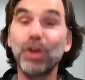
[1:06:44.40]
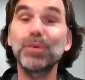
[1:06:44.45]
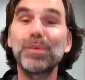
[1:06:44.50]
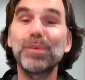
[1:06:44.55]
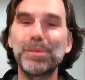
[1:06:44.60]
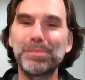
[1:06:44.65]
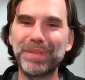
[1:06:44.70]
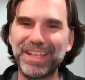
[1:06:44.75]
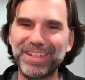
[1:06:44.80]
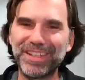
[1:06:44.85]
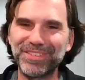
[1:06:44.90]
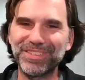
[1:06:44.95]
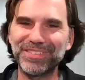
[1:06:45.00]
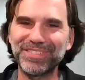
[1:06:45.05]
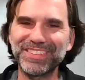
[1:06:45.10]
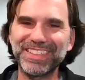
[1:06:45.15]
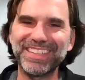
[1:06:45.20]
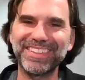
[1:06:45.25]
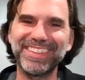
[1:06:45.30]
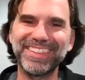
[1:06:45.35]
hardware
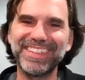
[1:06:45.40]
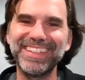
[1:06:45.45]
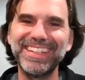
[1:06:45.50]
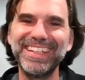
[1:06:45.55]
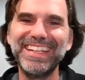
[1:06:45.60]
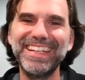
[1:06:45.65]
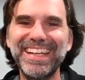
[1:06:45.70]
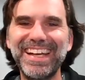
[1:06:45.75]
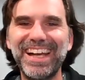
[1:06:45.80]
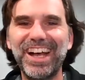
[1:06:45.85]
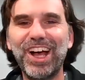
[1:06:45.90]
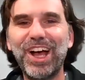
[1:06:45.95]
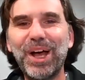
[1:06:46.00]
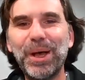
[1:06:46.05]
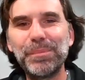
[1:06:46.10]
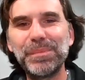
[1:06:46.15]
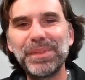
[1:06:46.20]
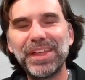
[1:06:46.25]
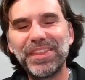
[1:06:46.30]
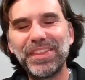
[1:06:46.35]
platforms out there
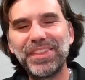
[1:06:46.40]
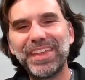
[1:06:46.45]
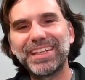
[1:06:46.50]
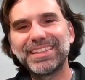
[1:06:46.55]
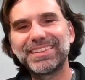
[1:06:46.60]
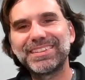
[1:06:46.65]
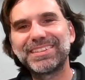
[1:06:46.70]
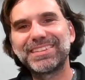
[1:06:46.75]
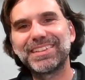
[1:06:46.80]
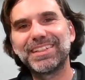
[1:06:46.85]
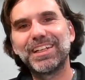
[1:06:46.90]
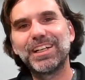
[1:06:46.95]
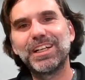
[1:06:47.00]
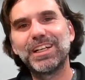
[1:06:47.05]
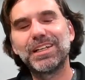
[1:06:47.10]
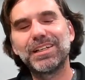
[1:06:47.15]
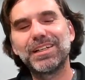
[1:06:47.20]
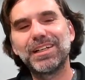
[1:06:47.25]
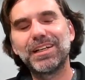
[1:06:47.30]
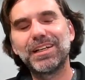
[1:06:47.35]
that
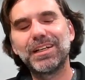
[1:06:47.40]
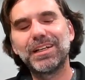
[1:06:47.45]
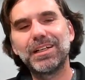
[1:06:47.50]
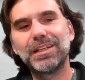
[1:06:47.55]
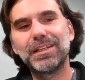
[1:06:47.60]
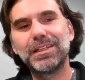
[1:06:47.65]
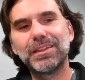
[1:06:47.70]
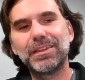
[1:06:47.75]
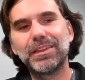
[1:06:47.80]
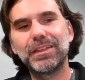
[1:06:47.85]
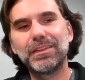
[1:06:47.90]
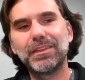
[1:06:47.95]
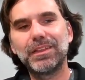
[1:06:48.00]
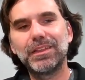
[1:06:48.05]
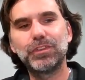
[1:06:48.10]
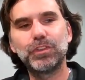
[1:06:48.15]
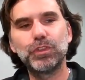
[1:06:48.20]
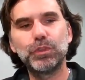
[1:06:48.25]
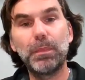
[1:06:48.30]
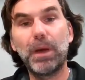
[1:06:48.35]

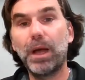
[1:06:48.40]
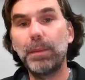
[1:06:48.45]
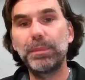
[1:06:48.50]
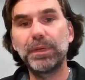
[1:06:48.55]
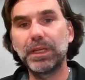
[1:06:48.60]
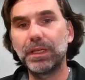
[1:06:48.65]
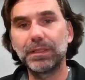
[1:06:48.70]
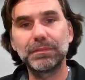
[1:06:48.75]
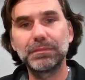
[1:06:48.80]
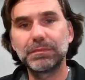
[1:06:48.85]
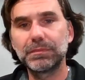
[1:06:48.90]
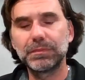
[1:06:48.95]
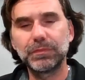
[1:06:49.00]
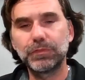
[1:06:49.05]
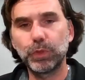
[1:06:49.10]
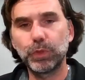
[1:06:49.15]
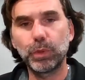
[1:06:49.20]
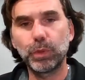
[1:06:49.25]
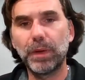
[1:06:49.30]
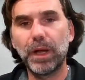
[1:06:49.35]
do mopping,
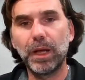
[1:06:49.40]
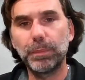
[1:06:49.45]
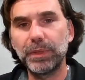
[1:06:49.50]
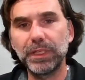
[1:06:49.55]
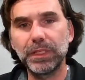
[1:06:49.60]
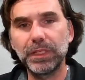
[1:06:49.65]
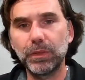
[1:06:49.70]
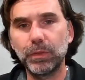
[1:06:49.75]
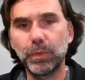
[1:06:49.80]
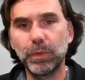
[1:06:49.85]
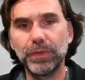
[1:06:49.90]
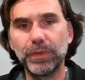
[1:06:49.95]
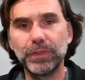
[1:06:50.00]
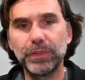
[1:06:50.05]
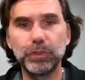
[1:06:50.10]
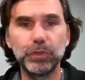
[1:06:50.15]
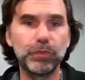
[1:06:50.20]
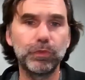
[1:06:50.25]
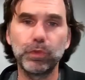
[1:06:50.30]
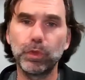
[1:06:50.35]
floor mopping, or
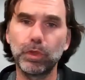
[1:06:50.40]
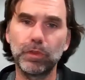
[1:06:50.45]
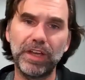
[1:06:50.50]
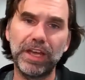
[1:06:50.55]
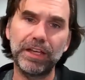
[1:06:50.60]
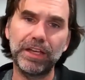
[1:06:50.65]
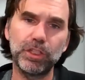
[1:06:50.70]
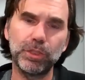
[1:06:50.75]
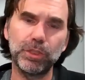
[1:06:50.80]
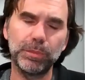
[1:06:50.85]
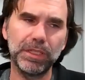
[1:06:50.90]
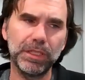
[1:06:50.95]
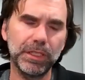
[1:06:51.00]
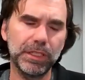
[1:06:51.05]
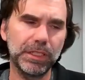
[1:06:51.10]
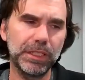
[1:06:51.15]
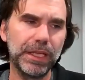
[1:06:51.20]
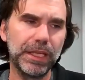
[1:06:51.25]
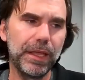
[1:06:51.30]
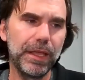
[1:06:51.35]
that do floor
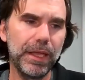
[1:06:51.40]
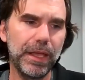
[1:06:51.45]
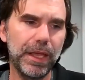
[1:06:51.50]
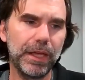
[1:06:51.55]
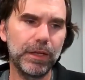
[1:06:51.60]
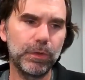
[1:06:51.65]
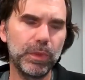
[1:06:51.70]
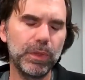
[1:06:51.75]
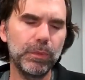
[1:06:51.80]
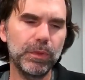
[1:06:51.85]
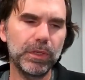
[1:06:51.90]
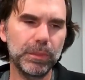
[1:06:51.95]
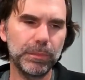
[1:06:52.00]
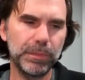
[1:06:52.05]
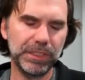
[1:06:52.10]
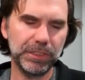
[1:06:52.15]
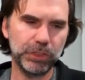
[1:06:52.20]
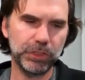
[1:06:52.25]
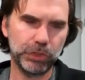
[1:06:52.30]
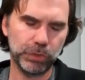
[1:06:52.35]
vacuuming. And we want to
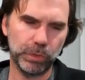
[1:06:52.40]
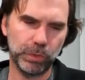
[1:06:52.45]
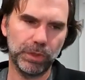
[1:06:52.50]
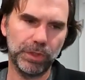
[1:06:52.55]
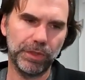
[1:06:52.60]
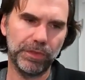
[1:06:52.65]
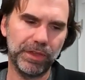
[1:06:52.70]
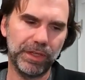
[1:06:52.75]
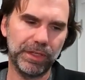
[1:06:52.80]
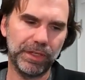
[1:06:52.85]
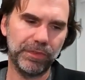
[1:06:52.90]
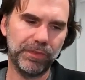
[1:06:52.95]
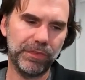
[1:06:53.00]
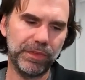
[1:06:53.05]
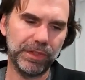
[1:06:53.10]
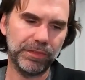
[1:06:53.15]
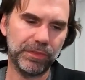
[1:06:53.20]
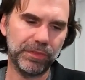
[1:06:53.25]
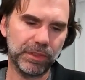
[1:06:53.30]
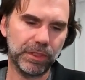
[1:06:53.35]
make sure that
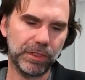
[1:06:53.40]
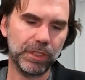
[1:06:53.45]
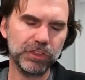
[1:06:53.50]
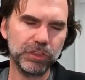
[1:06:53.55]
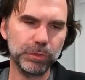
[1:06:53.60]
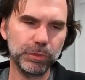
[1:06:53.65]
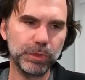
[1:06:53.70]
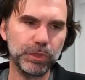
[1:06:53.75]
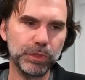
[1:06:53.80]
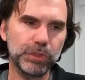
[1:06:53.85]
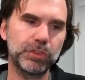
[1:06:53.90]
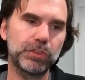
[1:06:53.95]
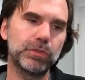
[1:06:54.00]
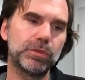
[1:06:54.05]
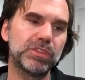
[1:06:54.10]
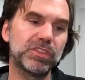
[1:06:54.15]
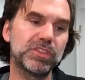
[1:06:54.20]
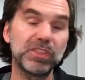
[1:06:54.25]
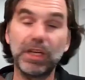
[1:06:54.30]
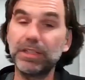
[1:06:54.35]
the customers
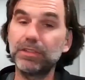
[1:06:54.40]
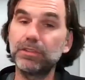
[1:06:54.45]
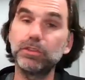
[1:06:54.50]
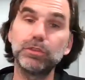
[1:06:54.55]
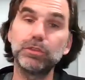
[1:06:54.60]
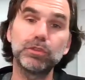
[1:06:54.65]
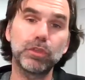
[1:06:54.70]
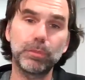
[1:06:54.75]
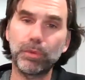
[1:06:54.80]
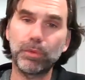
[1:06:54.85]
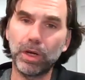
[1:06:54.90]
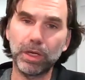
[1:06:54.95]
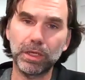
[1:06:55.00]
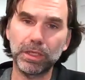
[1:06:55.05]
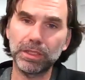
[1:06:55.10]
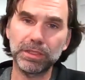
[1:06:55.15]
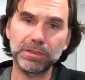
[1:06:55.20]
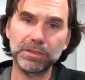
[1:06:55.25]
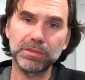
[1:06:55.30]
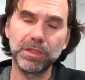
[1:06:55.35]
who decide to use our
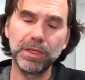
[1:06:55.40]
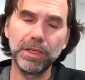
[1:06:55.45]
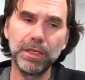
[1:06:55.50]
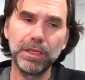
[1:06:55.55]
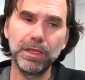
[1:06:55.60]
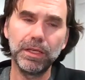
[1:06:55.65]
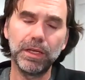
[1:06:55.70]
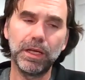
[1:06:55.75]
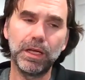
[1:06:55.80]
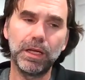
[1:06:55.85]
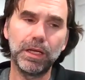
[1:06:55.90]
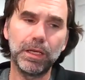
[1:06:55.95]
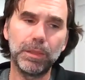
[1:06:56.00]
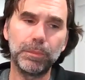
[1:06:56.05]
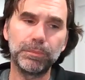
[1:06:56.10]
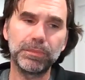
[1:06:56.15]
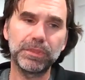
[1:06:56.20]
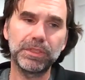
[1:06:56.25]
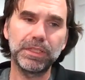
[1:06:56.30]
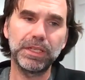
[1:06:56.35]
product
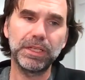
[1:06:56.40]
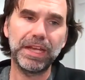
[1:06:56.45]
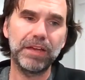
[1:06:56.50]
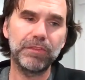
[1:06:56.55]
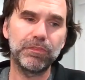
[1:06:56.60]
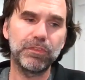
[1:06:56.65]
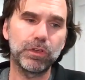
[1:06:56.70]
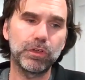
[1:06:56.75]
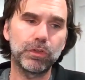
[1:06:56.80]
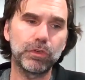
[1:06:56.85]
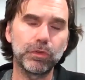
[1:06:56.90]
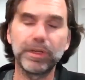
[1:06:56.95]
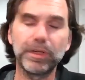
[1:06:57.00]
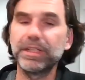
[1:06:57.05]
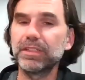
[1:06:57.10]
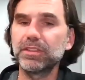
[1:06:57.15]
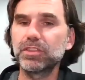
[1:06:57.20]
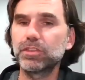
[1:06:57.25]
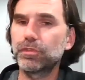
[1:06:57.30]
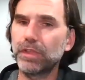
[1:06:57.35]
can have the
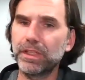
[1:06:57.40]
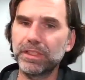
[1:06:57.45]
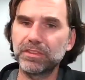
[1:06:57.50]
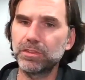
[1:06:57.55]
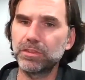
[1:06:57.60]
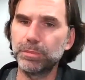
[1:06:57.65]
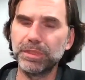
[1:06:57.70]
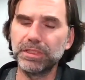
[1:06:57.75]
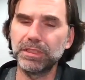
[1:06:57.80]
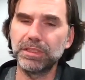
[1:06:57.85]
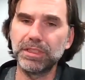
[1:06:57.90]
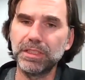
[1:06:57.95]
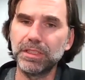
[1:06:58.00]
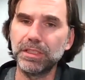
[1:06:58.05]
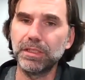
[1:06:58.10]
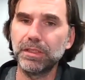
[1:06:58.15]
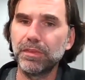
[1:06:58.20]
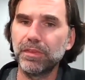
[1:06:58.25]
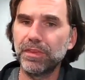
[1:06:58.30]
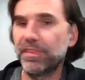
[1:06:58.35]
greatest
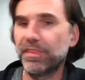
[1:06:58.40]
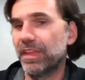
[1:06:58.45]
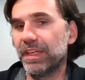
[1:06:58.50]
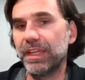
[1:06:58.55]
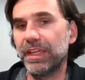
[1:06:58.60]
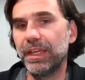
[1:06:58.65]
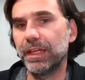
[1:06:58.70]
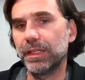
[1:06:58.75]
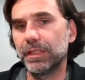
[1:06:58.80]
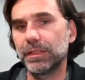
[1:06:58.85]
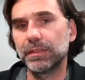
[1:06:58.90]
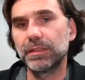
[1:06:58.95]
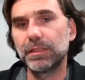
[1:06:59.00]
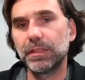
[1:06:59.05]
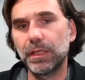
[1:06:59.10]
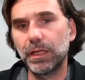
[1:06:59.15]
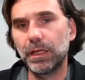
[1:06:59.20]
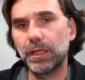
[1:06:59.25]
flexibility that they can